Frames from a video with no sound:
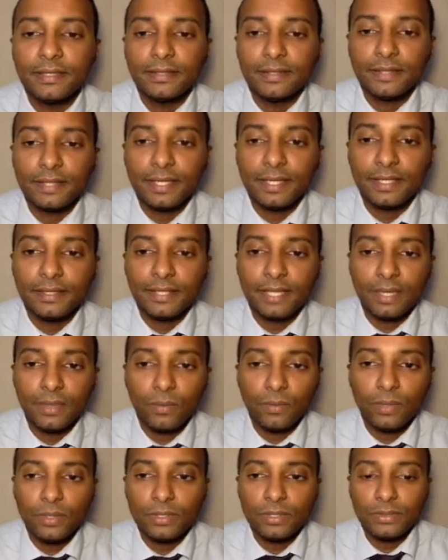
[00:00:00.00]
Okay, now
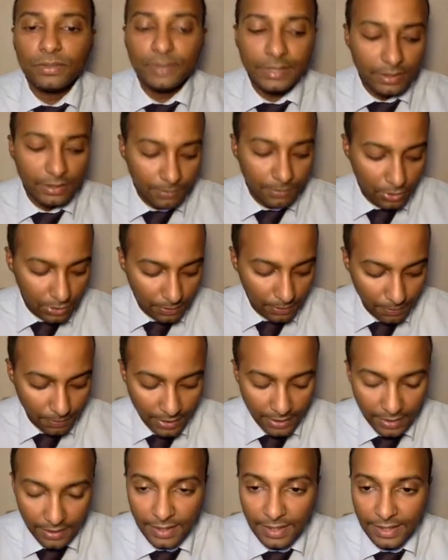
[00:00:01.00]
what do we need to
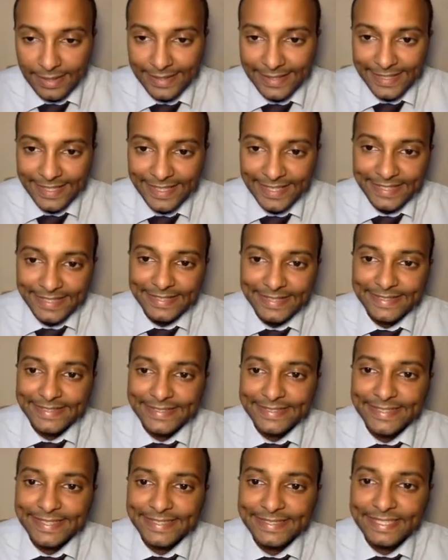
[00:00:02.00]
multiply the
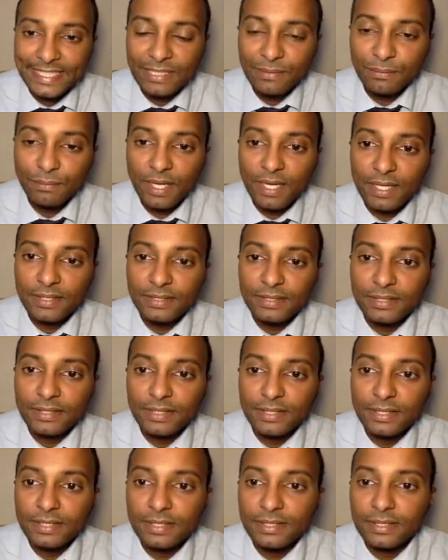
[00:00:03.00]
16 by,
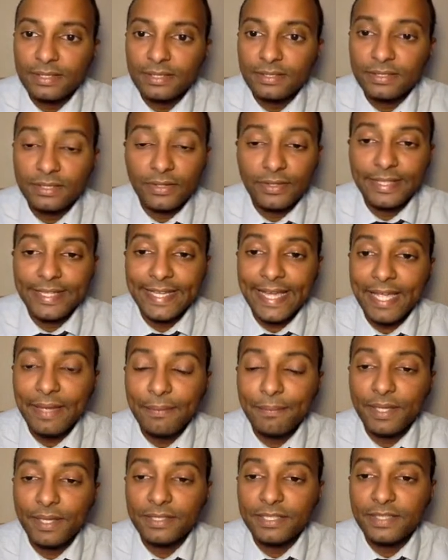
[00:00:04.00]
sorry, the 8
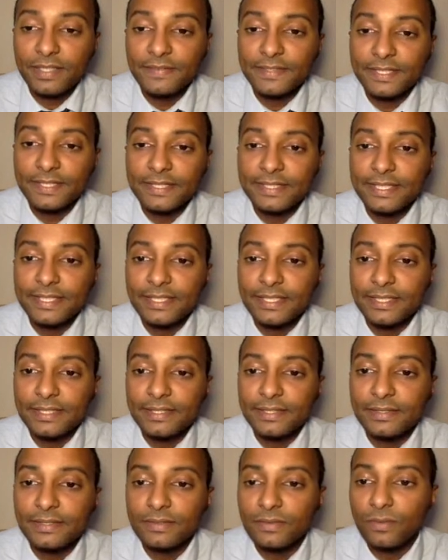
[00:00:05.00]
by to give 16?
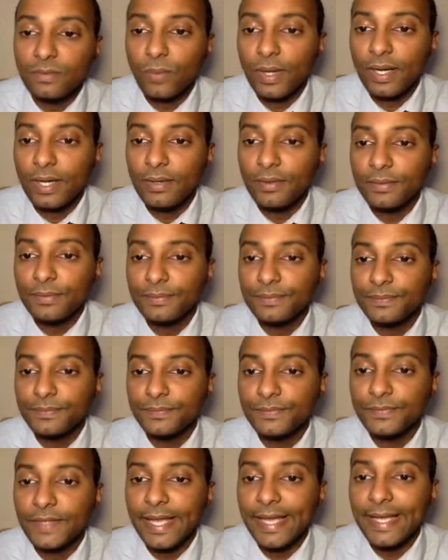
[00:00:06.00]
Well,
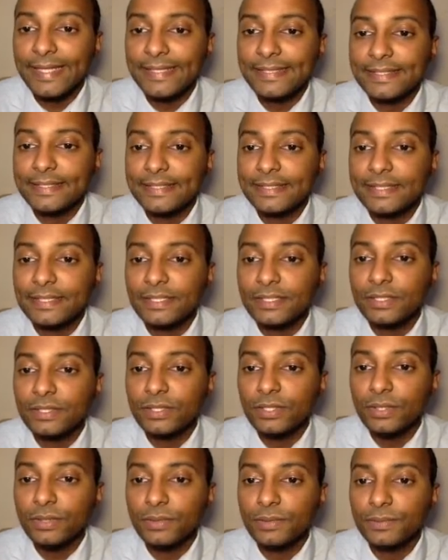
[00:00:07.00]
it's
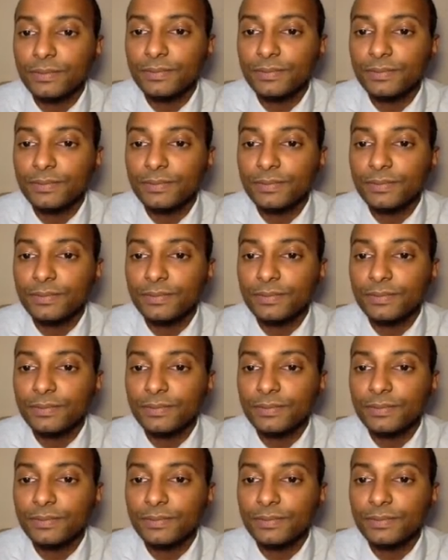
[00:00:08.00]
2.